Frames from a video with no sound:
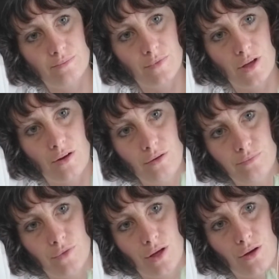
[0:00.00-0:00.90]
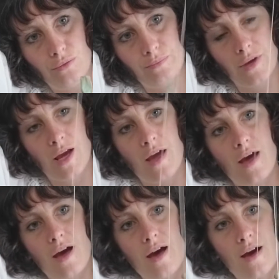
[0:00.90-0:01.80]
Hello, hello.
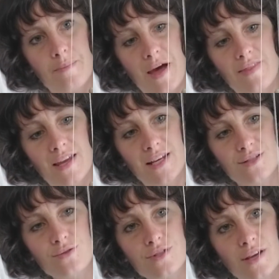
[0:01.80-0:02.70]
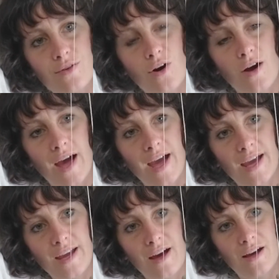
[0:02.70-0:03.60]
And then he's also got
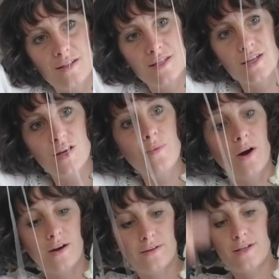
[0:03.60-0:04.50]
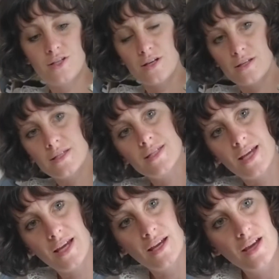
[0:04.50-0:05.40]
a skewer, as you can
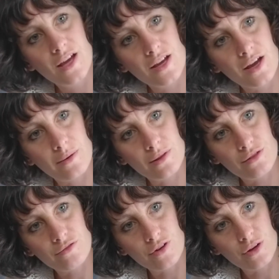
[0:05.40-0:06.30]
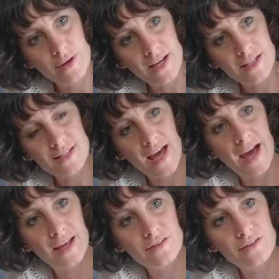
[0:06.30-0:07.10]
see, going through his head.